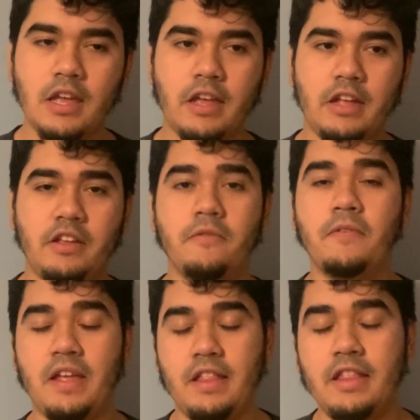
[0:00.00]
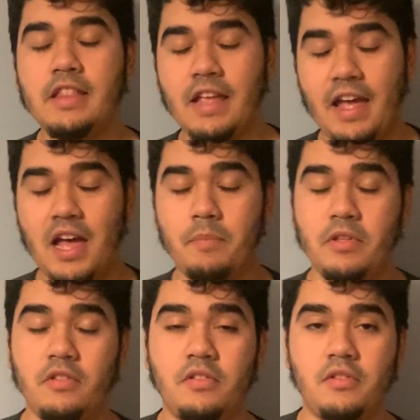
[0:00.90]
event that
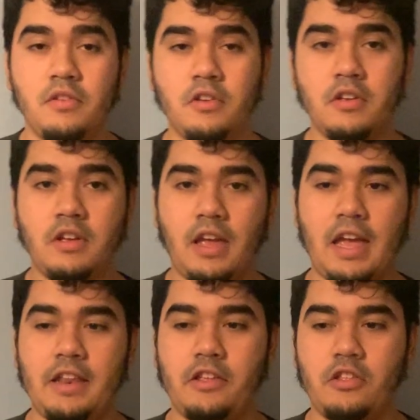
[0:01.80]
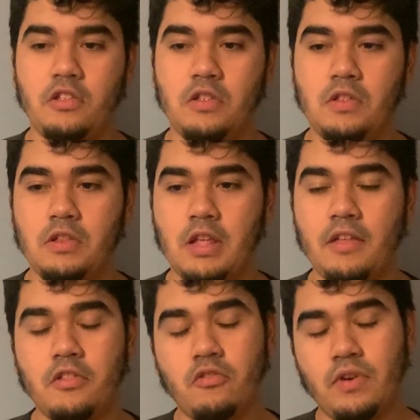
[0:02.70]
happens and it
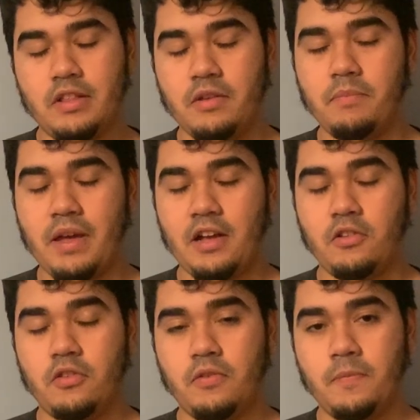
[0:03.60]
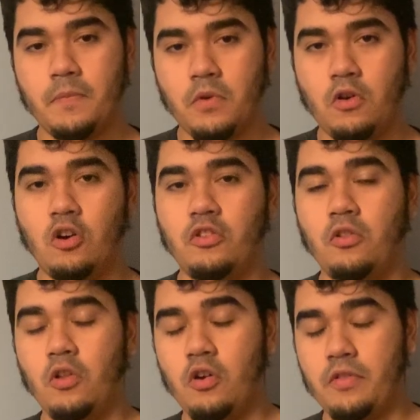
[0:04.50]
has a direct impact on the
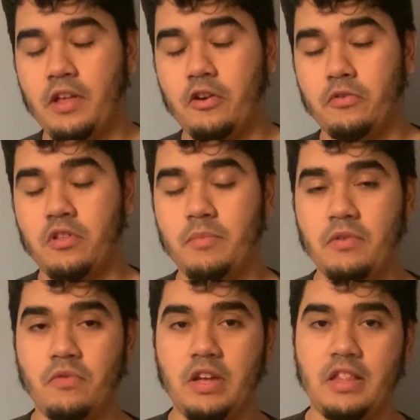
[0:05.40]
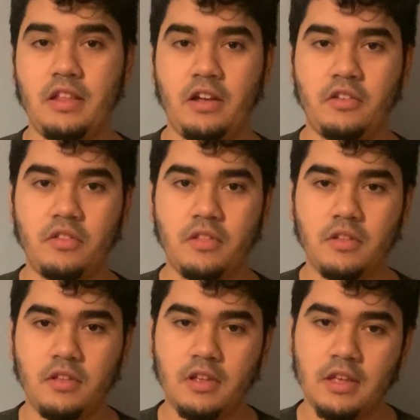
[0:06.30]
laws that are to be written next.
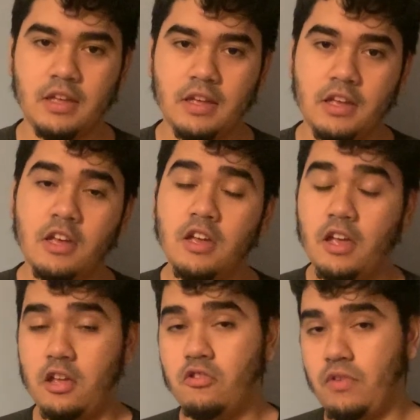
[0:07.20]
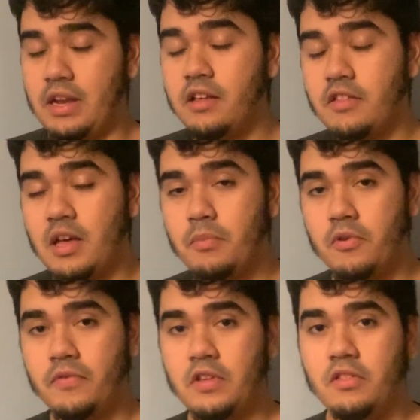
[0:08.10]
A great
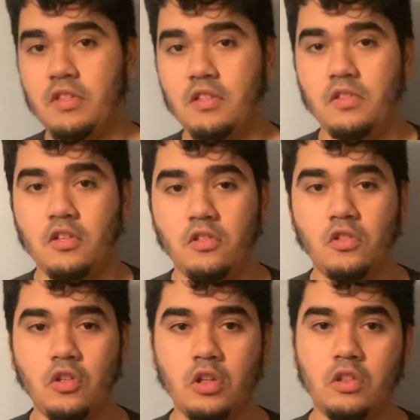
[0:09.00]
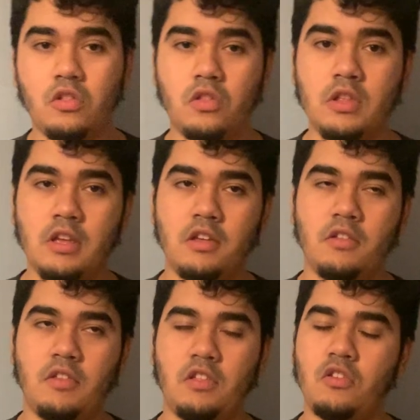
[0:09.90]
example of this is
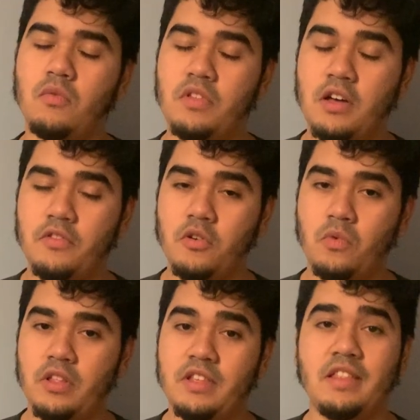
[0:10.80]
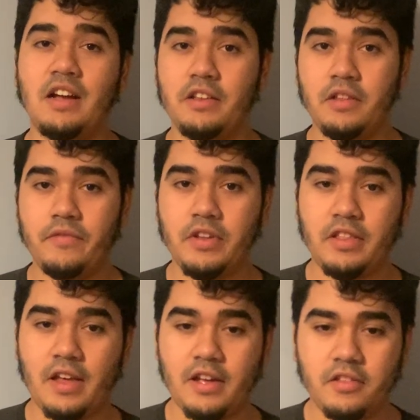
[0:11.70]
in 2001, the 9/11
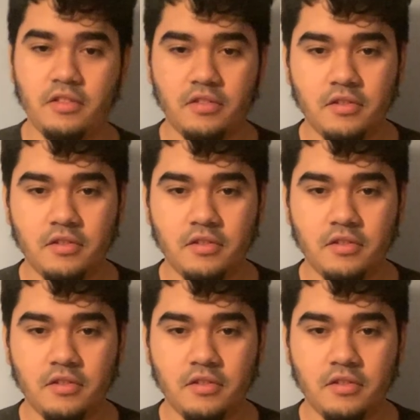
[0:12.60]
attacks.